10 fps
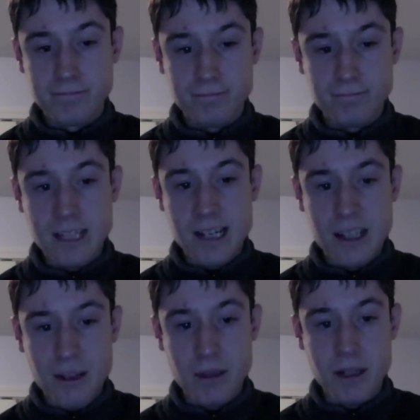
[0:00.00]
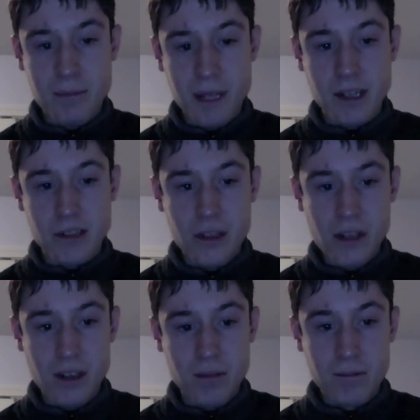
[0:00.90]
not. It wouldn't have been as
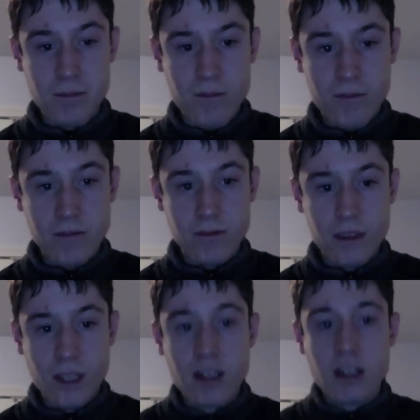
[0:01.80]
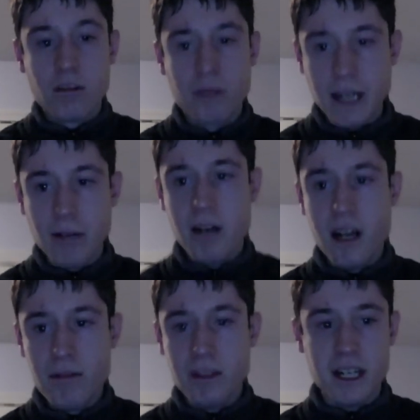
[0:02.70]
good. Wreck-It
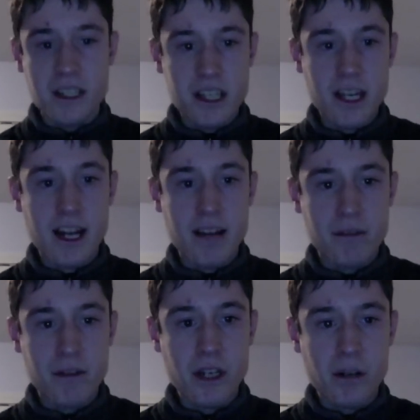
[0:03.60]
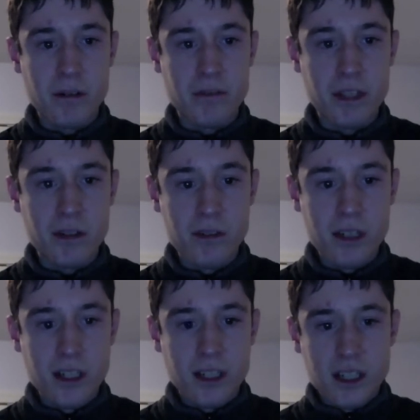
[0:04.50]
Ralph, like I said, I have a video review,
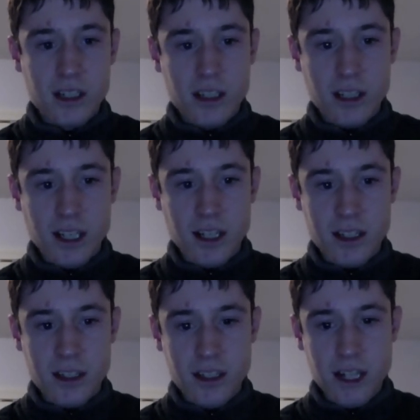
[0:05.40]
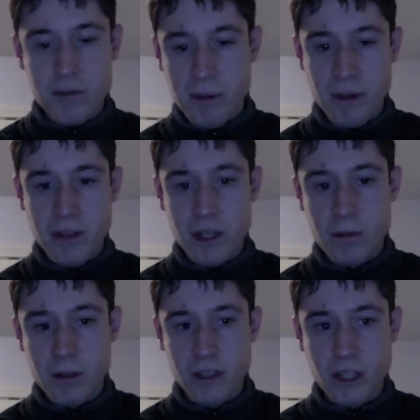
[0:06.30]
and that's where my video
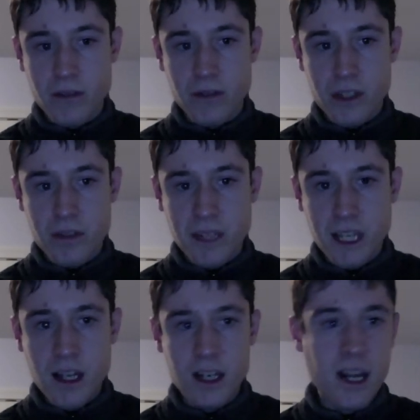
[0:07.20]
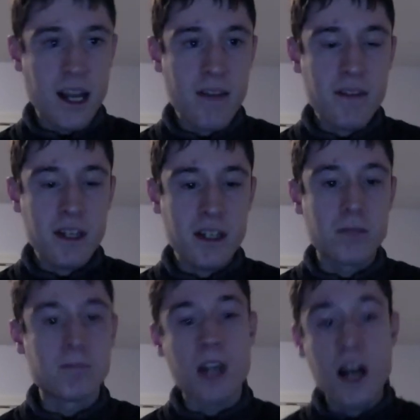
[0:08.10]
reviews began. And I haven't
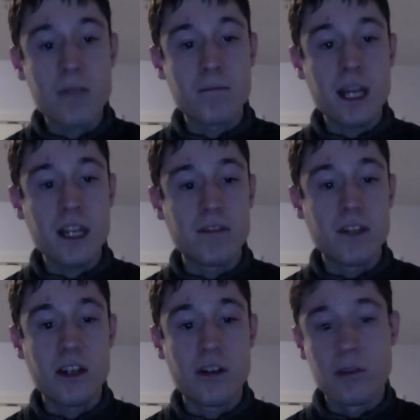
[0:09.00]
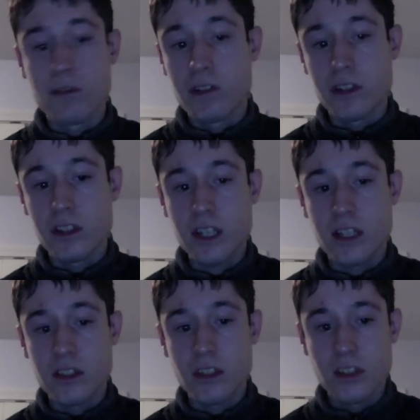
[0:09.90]
not made a video review
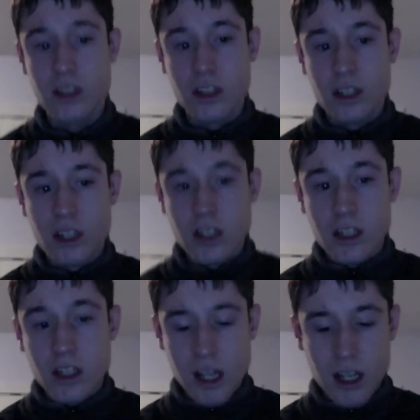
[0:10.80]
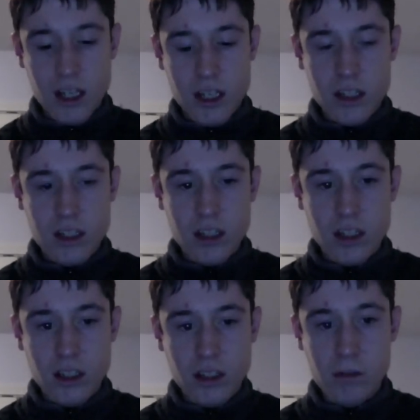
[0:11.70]
since. And
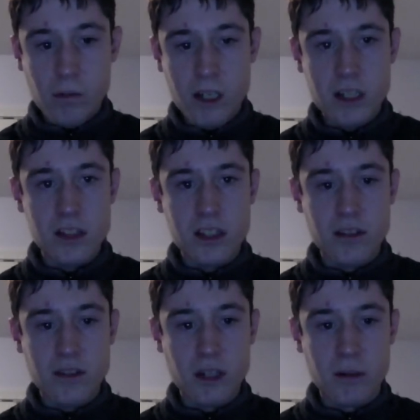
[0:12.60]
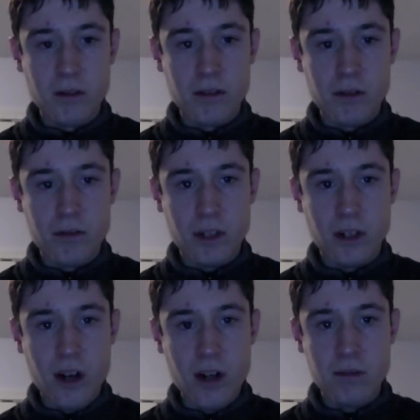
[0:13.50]
you'll want to see the video review for
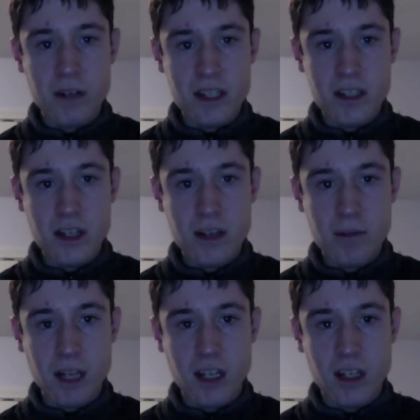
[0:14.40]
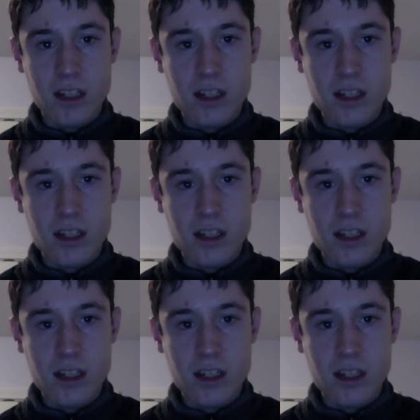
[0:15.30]
all the rest of them. And